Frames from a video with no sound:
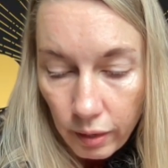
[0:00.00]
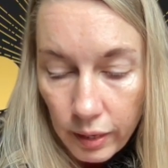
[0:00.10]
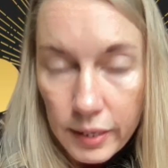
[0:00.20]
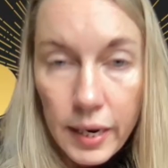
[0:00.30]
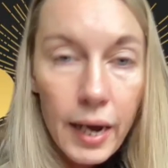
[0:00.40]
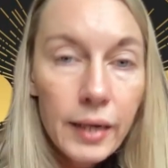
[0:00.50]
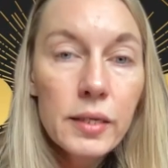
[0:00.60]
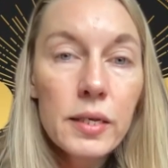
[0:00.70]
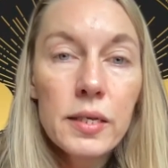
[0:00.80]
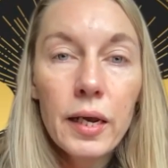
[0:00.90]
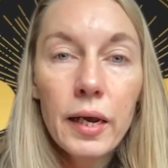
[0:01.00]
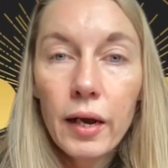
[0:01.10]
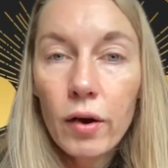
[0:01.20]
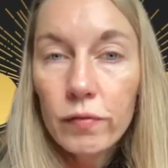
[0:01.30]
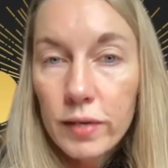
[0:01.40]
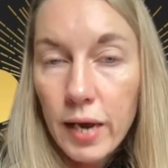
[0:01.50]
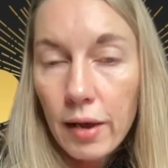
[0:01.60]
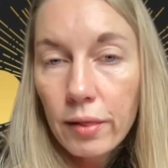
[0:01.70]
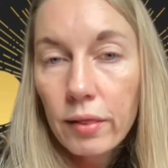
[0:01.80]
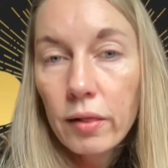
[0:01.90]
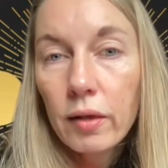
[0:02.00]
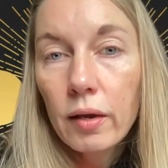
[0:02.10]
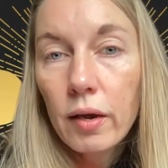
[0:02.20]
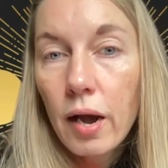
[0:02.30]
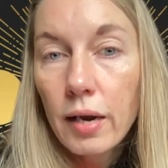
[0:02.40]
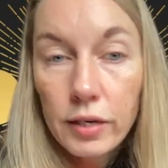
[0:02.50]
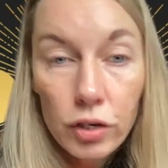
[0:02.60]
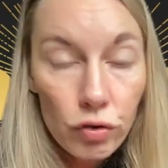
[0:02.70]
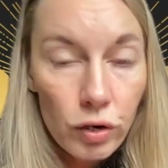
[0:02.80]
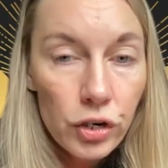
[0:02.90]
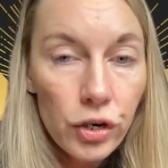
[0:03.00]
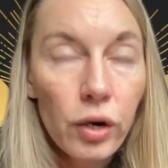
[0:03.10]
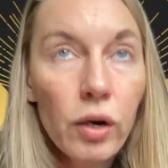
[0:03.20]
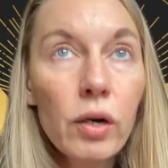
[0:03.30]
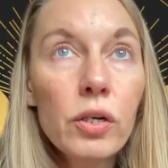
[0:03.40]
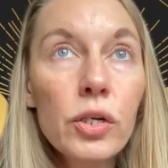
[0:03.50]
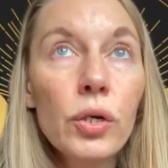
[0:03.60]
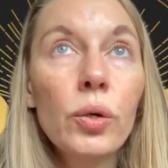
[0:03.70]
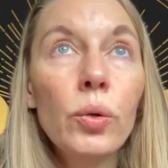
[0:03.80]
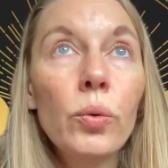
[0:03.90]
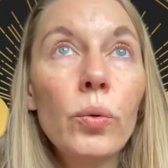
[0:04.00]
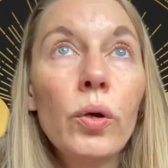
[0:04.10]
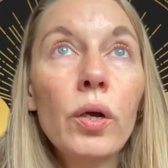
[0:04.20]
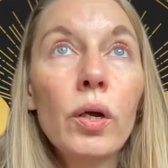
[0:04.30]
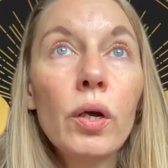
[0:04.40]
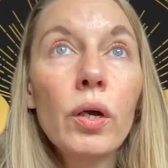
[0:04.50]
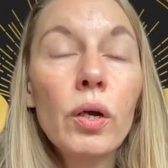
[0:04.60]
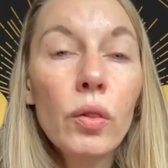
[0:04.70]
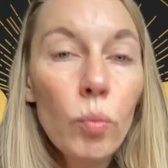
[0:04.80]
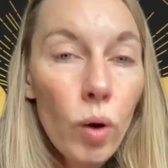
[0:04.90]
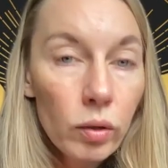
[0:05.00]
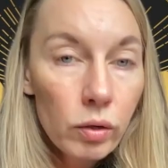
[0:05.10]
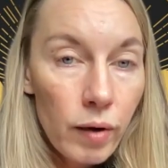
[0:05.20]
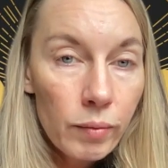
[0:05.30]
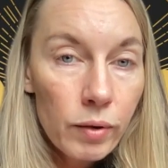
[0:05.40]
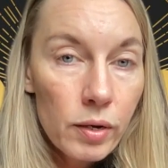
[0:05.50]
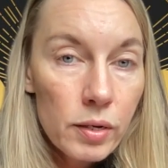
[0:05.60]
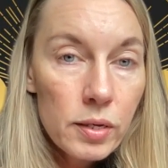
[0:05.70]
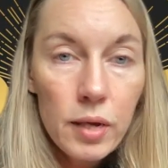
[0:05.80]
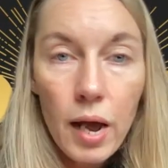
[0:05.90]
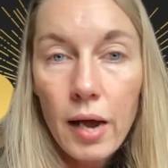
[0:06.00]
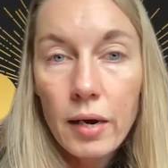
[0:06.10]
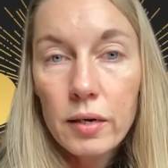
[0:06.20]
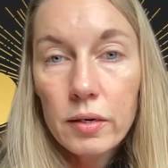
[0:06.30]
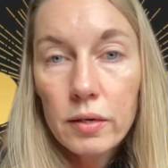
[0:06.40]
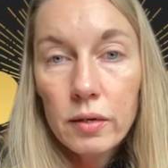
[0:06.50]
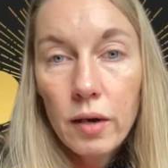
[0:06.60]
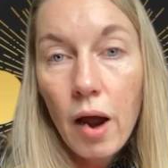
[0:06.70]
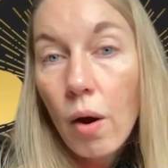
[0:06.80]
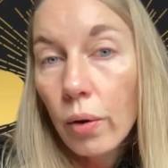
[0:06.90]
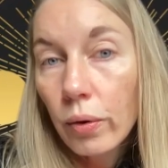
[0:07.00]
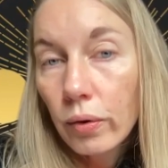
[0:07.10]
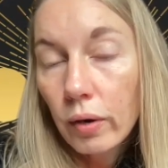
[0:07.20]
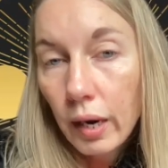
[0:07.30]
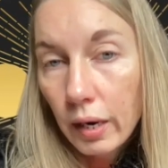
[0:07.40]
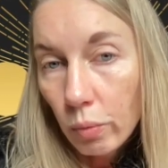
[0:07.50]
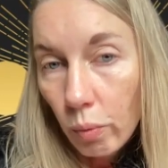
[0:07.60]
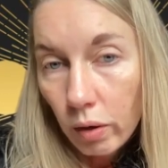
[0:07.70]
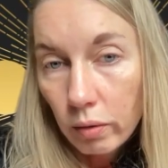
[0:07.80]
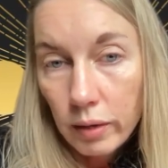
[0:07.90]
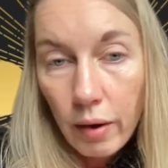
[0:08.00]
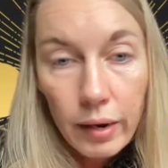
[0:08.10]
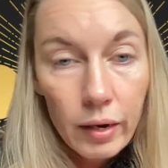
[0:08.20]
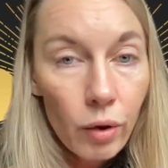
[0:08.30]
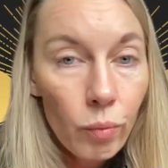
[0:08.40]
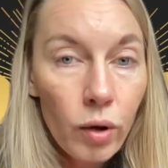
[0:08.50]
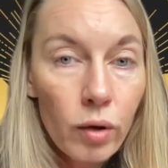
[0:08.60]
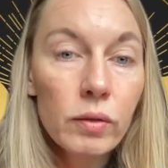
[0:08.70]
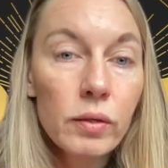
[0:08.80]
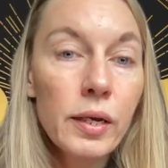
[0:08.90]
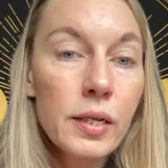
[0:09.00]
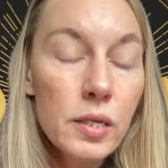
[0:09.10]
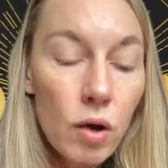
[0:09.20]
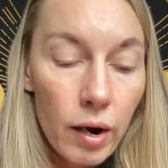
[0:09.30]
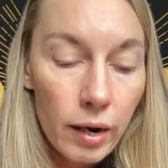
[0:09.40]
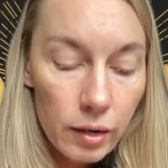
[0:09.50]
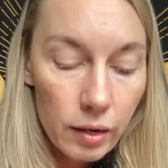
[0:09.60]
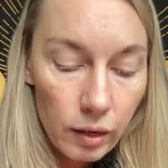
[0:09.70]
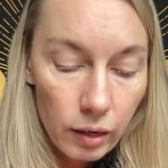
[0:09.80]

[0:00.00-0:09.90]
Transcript: an intensity of death and destruction to the world around us and our own inner world, our ego world inside.